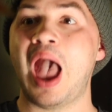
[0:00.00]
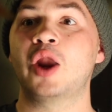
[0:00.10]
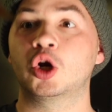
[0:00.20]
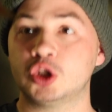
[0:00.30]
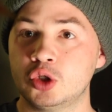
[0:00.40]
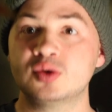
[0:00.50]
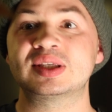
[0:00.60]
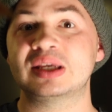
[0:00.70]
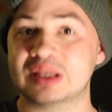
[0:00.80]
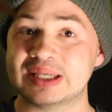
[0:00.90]
and are
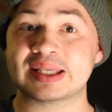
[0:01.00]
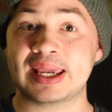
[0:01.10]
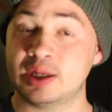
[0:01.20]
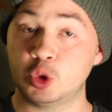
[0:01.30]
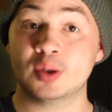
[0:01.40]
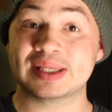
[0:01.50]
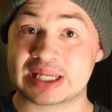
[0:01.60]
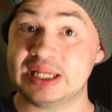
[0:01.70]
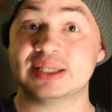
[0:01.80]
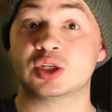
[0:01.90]
using these
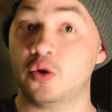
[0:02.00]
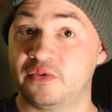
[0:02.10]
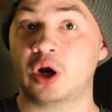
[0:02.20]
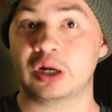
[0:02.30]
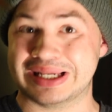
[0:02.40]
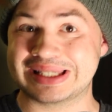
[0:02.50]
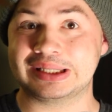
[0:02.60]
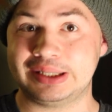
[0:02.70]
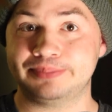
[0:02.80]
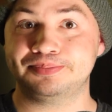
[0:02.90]
AWS keys
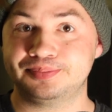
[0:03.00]
nefariously.